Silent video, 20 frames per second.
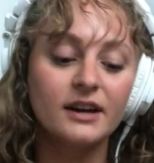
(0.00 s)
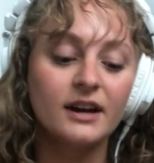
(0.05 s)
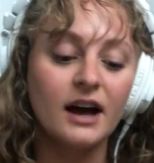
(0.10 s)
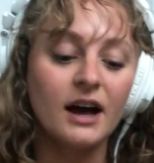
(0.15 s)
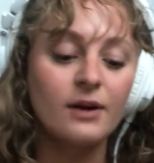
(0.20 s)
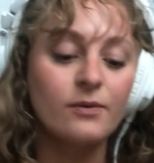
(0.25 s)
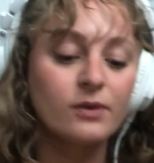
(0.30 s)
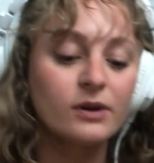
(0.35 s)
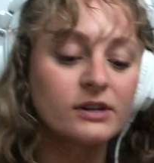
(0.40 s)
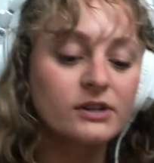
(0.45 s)

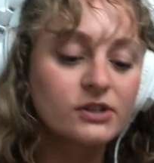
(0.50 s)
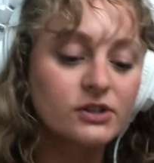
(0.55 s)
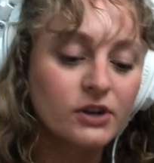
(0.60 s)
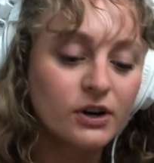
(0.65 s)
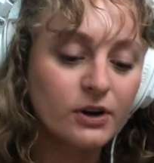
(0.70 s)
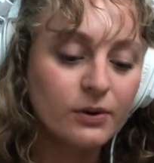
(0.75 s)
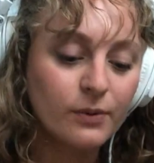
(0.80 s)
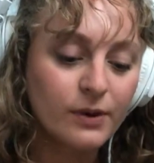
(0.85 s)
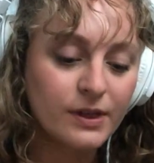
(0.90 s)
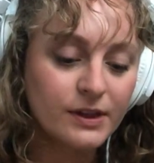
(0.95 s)
I want to
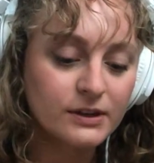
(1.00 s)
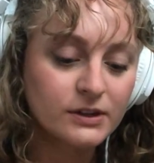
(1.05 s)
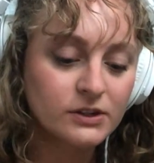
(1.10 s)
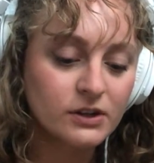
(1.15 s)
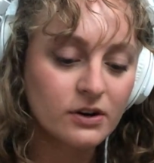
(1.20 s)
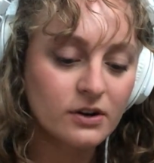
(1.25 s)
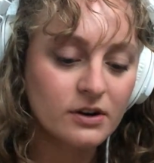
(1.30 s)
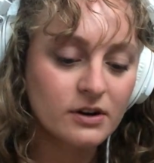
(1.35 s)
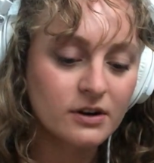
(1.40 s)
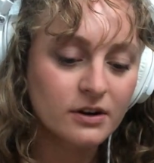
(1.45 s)
start with a
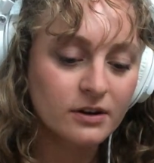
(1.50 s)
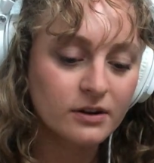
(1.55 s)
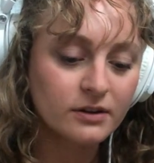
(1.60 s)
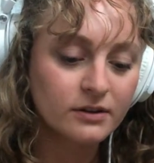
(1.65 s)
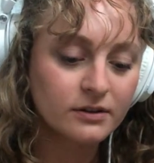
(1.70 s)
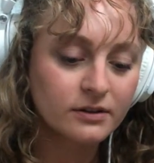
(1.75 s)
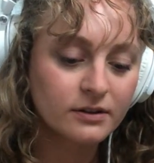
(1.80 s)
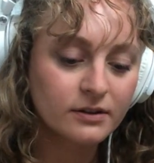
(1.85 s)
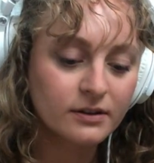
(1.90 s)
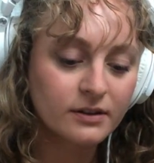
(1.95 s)
song
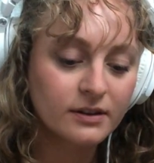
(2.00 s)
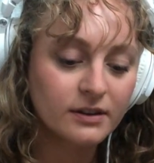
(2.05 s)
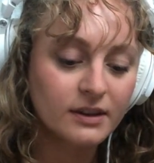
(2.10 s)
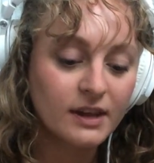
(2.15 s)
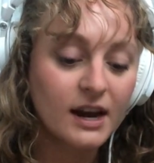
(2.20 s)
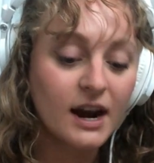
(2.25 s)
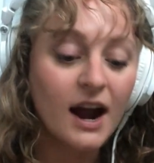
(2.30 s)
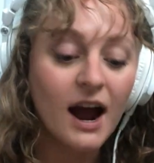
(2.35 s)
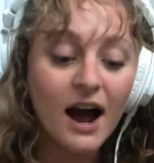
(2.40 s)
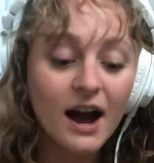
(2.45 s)

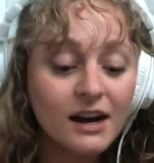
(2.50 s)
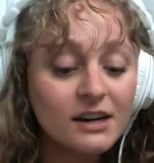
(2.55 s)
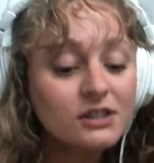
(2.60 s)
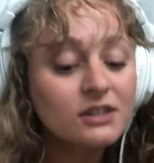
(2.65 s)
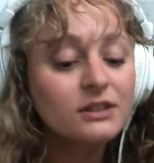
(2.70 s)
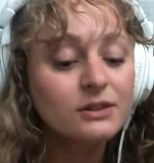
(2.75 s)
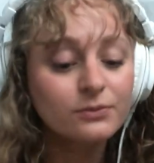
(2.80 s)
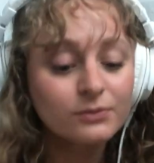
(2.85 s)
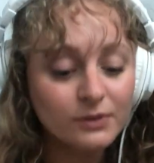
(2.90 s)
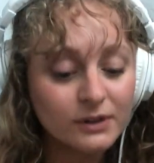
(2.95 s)
that I
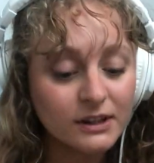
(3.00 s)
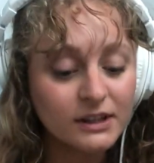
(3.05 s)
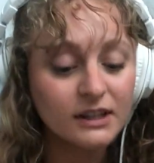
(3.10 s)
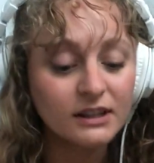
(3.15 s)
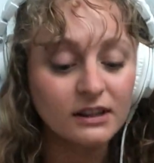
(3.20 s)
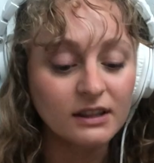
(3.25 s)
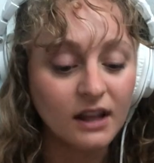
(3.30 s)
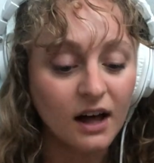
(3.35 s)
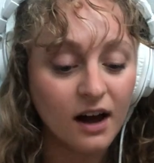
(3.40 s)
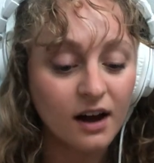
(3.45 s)
actually really
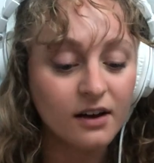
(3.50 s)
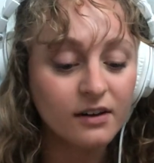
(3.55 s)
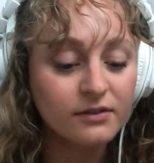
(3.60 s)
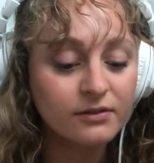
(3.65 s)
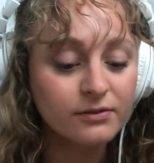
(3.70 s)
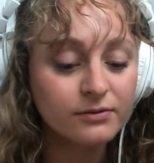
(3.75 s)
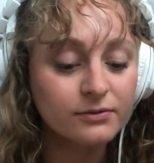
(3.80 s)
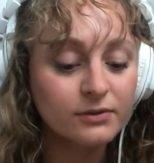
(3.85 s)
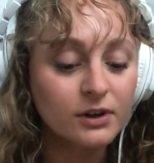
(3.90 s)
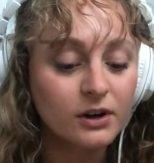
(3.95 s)
love
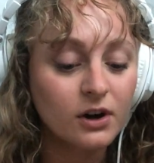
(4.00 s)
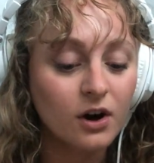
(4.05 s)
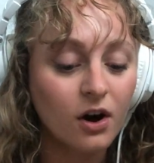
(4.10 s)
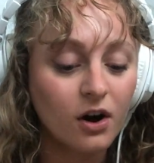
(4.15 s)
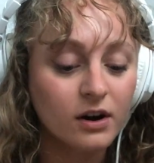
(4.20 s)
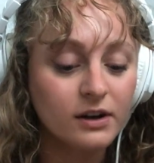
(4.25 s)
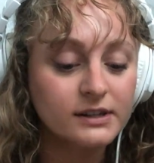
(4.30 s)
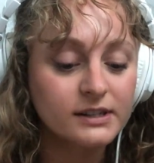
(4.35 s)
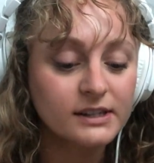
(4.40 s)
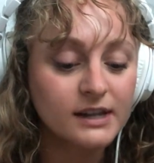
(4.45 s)
the
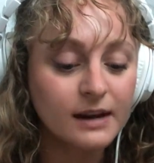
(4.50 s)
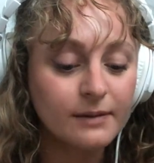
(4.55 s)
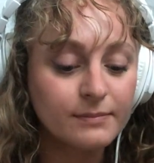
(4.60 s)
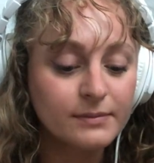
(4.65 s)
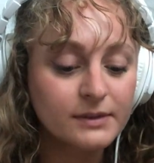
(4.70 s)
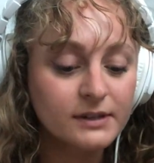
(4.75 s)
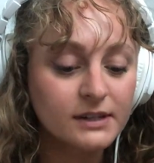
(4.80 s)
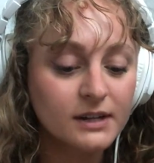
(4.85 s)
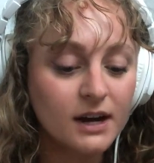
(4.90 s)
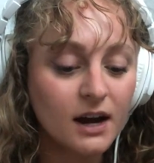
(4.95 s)

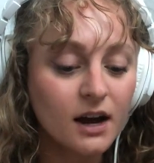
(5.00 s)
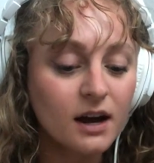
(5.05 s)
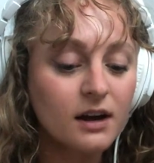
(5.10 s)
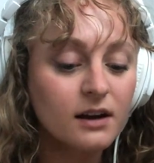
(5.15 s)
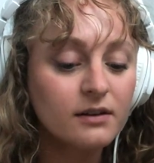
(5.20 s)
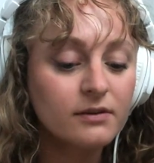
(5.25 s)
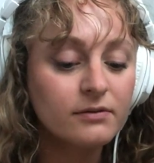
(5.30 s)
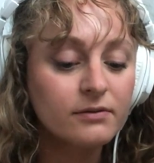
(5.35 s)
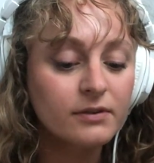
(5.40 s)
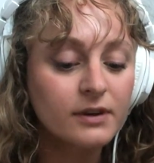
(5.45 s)
concept
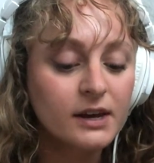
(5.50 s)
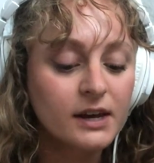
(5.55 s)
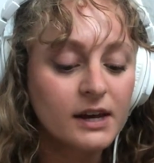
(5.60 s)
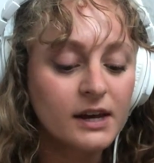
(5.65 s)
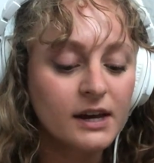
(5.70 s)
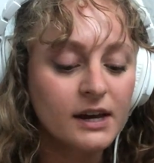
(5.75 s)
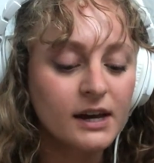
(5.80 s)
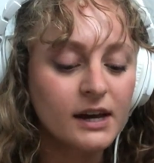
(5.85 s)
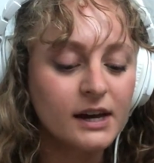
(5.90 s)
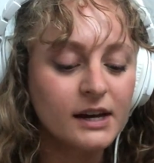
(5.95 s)
of.
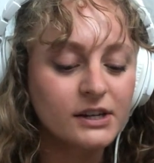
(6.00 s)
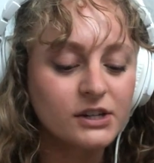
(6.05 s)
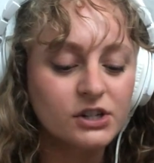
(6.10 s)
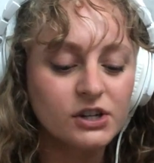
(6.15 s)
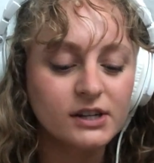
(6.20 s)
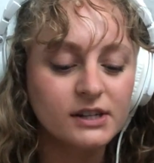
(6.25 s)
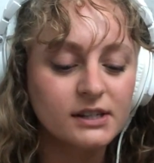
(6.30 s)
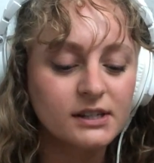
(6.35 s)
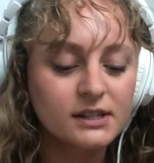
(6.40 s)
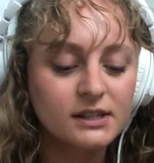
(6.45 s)
It
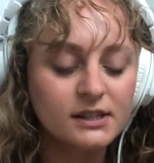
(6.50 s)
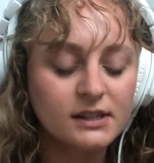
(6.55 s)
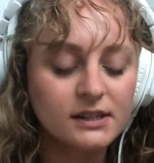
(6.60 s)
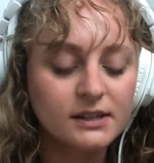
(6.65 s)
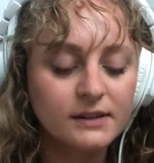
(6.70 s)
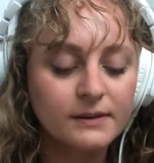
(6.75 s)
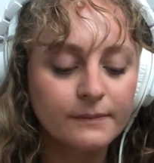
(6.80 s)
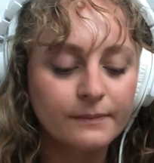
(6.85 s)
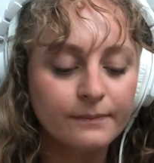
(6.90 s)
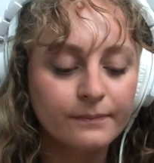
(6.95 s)
just,
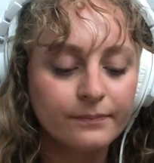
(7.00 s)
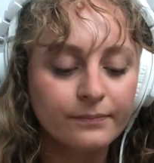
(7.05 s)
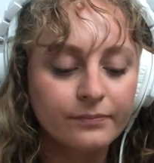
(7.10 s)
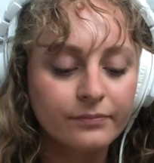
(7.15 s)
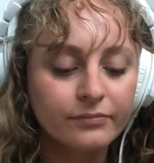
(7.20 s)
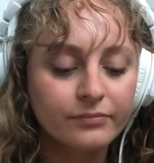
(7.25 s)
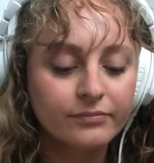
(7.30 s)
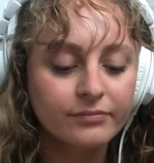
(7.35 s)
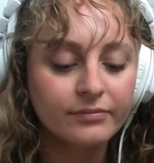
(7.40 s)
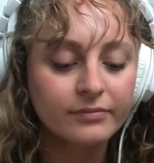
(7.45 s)

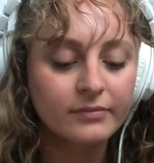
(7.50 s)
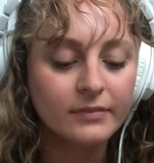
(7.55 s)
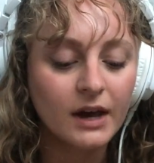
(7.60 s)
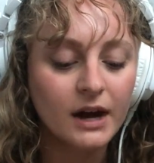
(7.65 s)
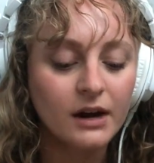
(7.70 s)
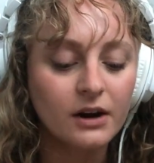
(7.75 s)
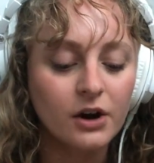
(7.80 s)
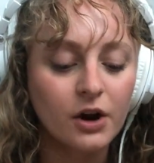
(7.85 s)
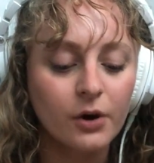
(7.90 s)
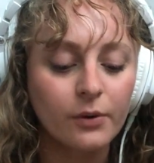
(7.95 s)
I
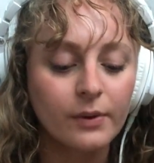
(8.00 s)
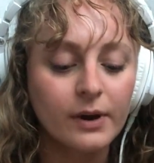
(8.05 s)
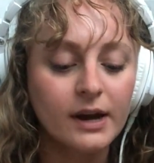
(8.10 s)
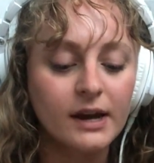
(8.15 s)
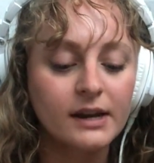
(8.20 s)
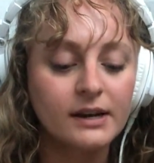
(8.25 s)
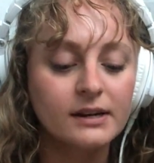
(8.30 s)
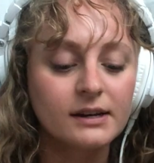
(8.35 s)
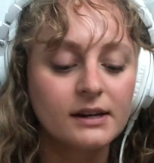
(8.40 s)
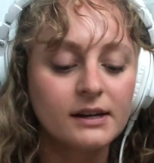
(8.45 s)
don't know,
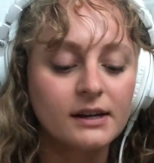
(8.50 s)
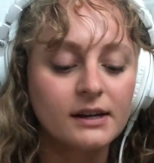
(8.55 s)
it